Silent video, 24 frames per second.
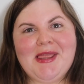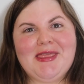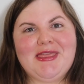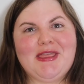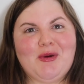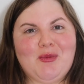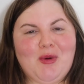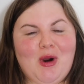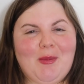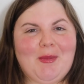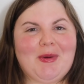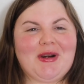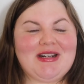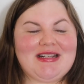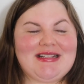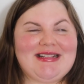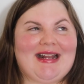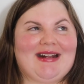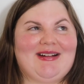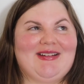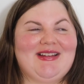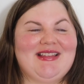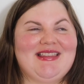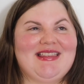the Walmart
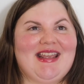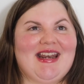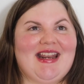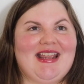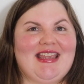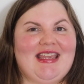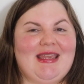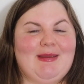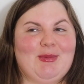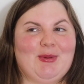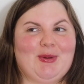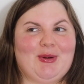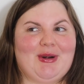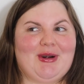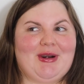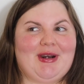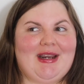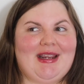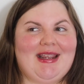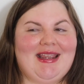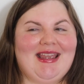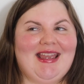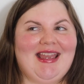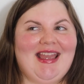salad that I keep
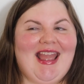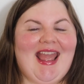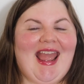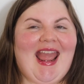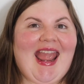ordering,